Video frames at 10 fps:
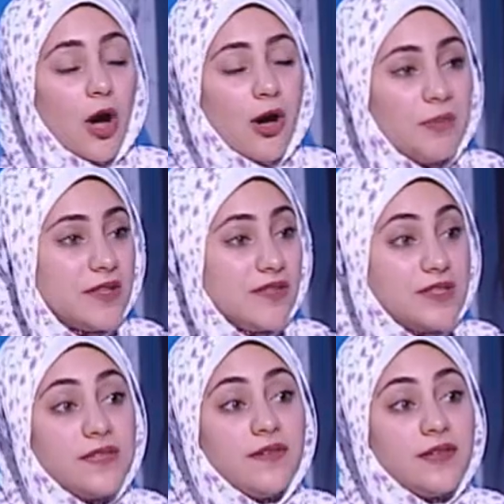Abed
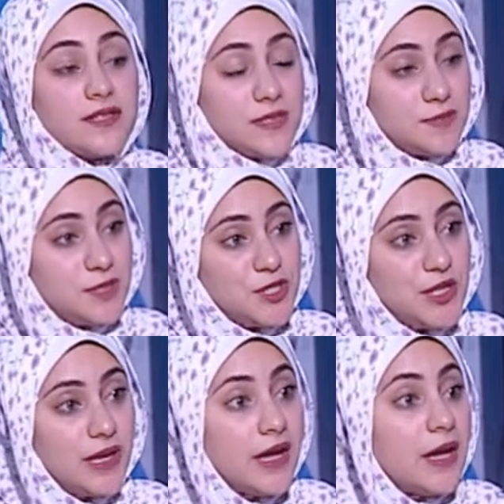festival is
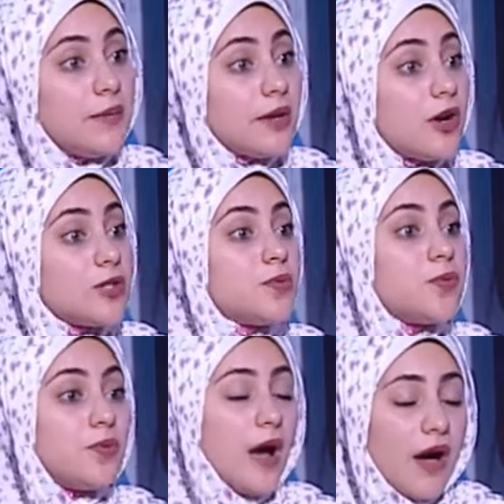special because
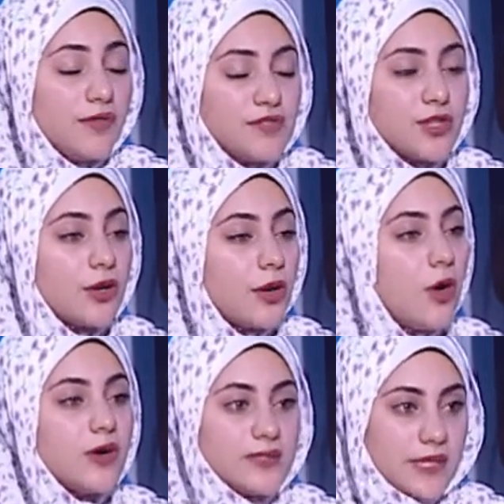after a
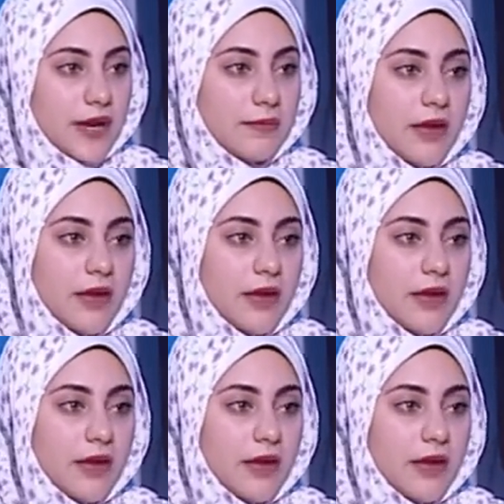long time,